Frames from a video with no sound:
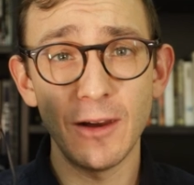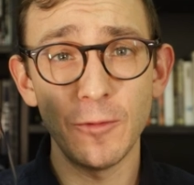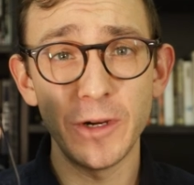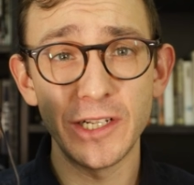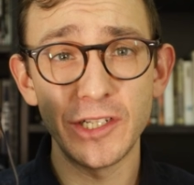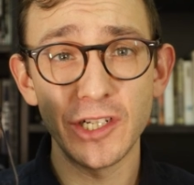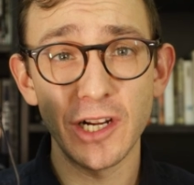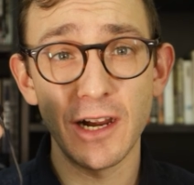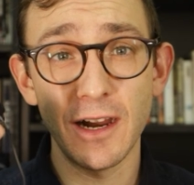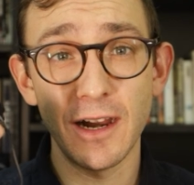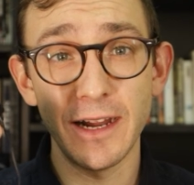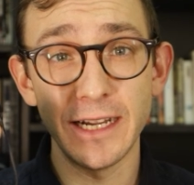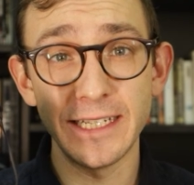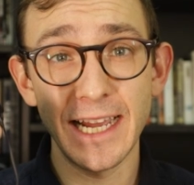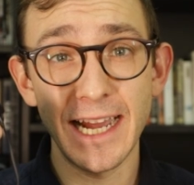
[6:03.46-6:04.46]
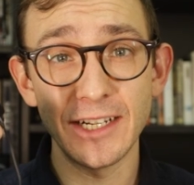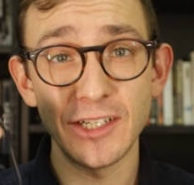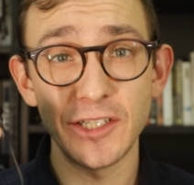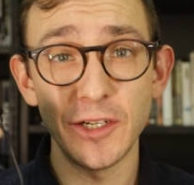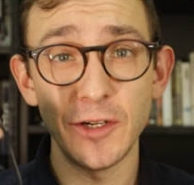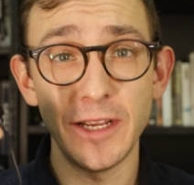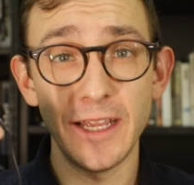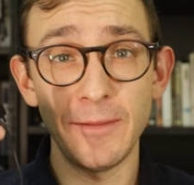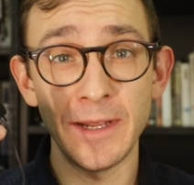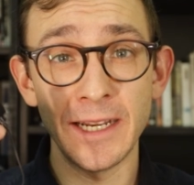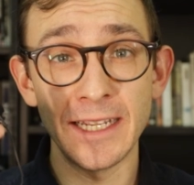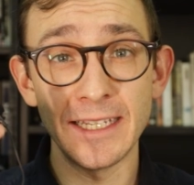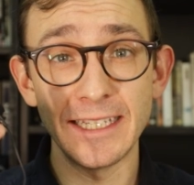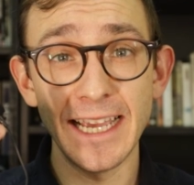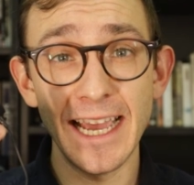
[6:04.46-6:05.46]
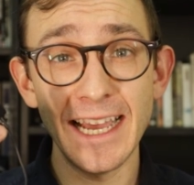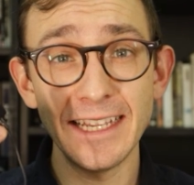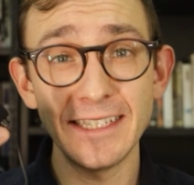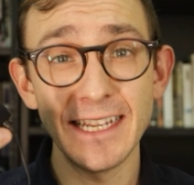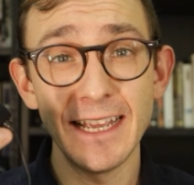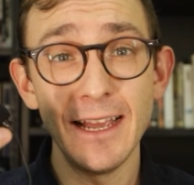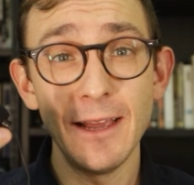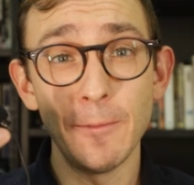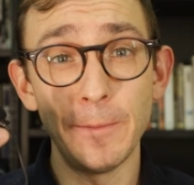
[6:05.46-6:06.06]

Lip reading: which are attached to him and his guest,